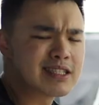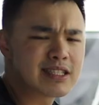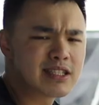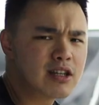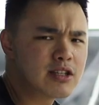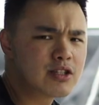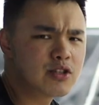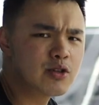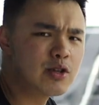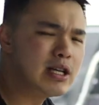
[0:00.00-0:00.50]
this
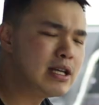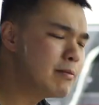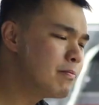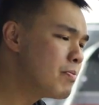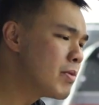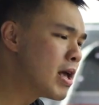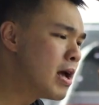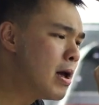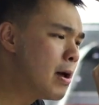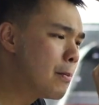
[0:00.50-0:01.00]
touchscreen.
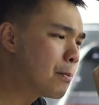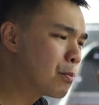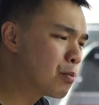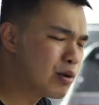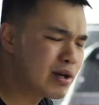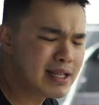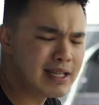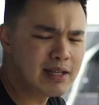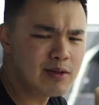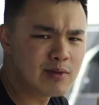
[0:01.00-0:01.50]

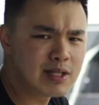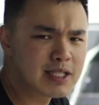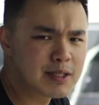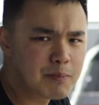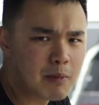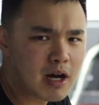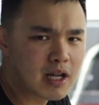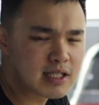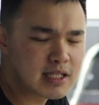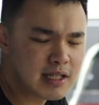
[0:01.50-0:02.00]
Pretty
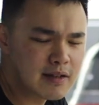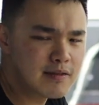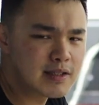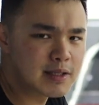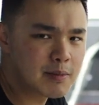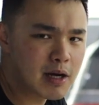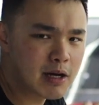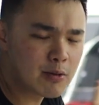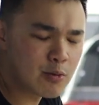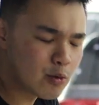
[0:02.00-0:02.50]
responsive,
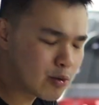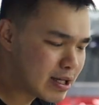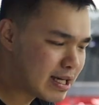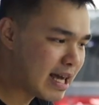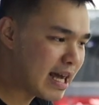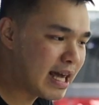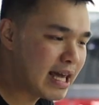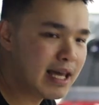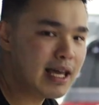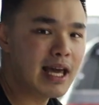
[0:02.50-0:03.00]
it's about
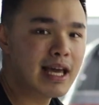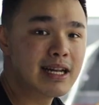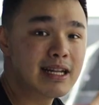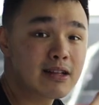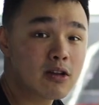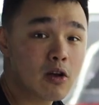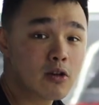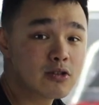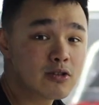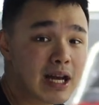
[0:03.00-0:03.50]
okay, and
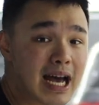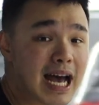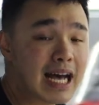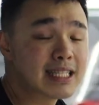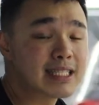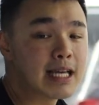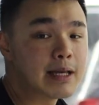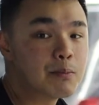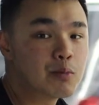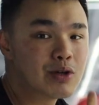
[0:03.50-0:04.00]
it also
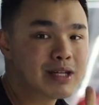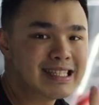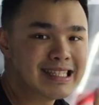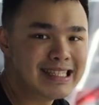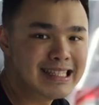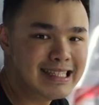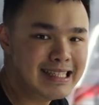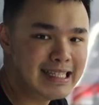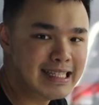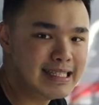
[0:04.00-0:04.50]
has a
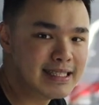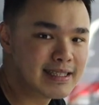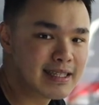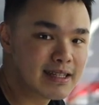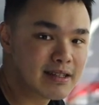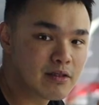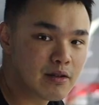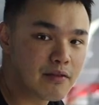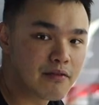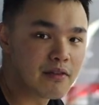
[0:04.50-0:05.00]
pretty
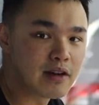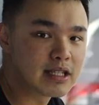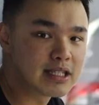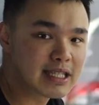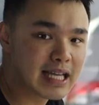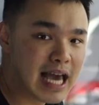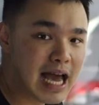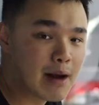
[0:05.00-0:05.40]
decent reverse